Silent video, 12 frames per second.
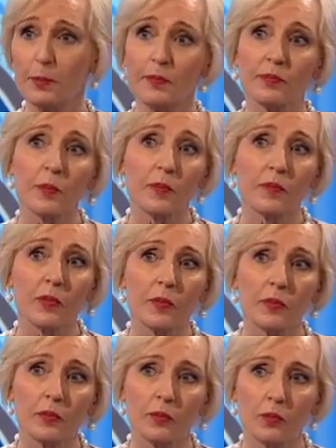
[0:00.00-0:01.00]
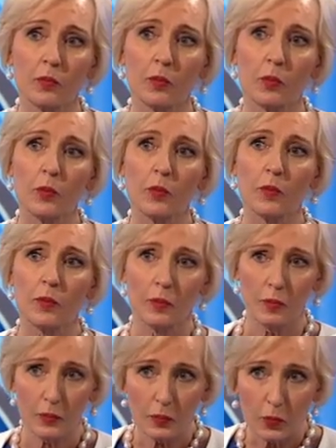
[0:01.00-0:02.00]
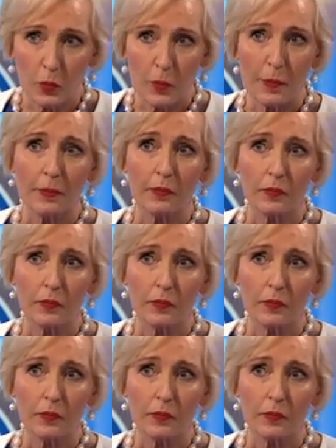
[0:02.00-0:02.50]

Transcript: You're transgender, but are you